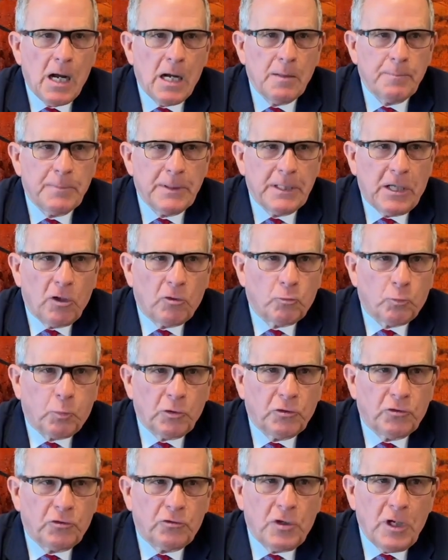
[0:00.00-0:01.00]
because we're
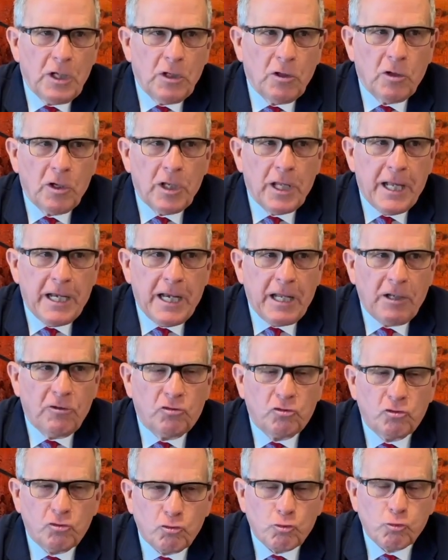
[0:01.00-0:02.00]
still in a
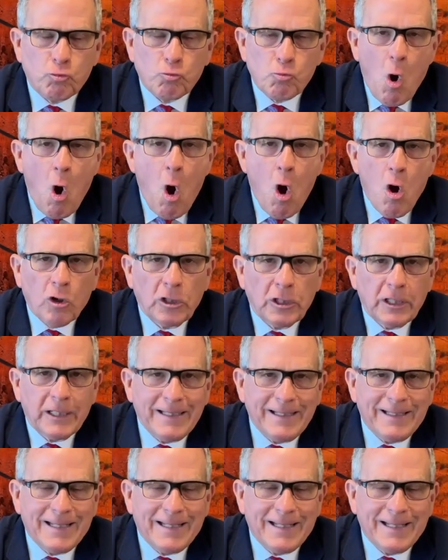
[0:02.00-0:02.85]
strongly